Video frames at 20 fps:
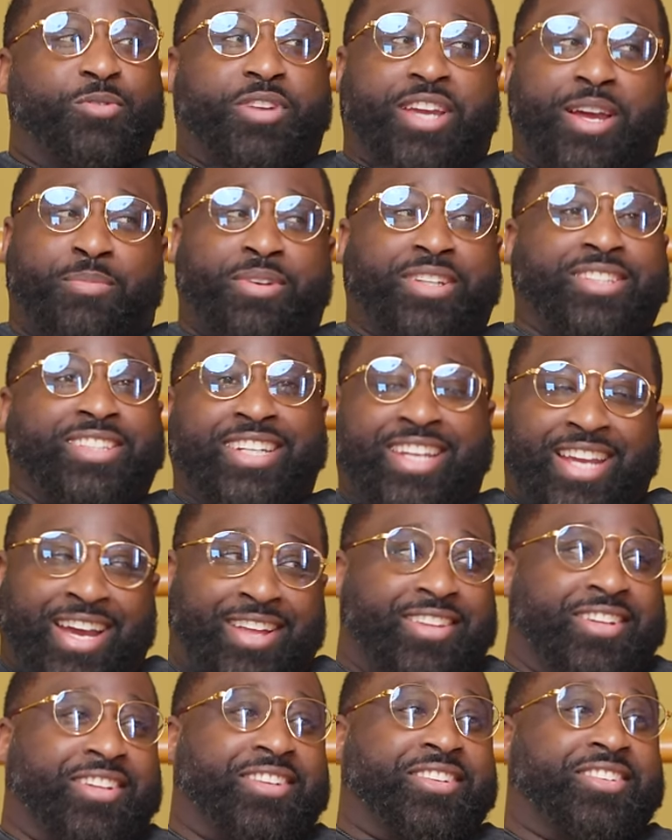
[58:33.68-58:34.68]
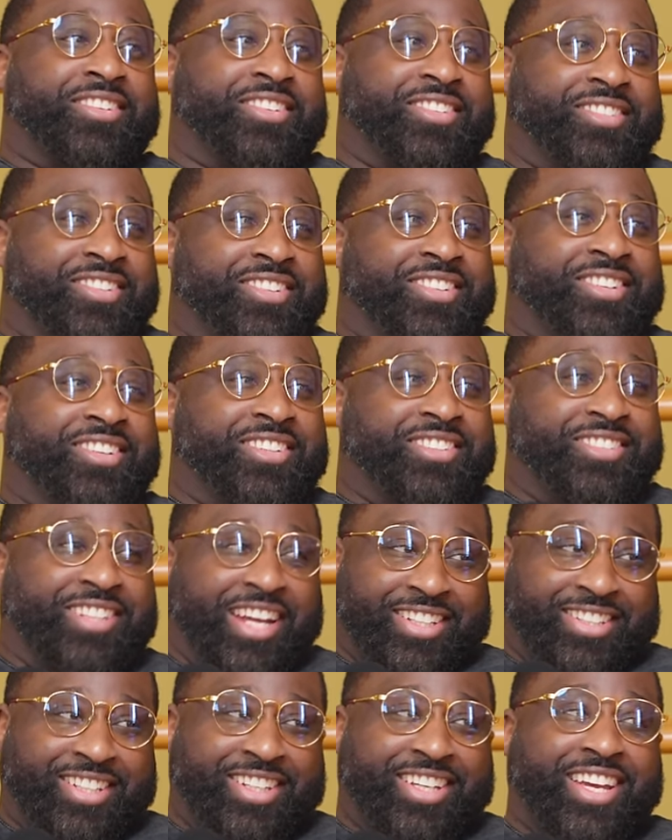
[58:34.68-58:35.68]
Who kept us together?
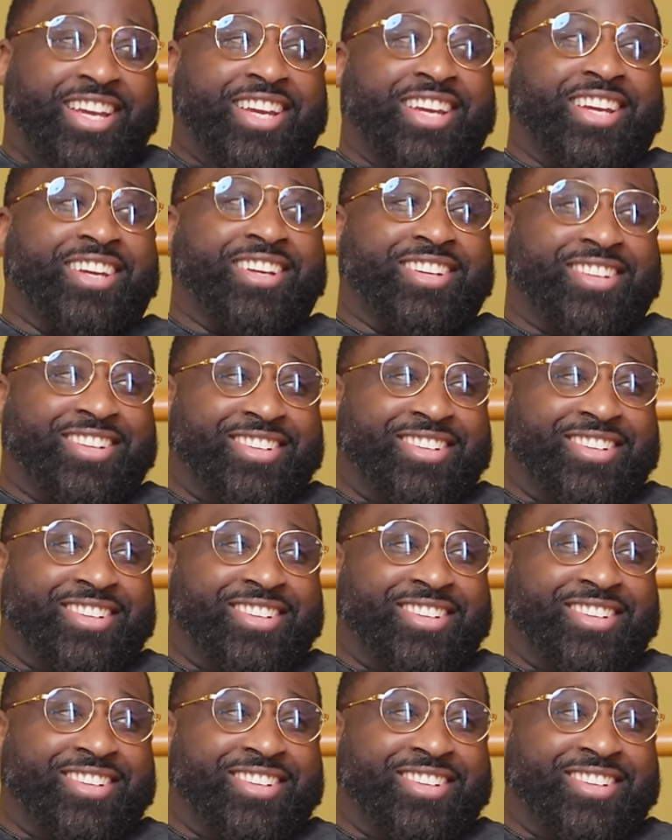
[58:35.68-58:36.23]
Jason Kidd.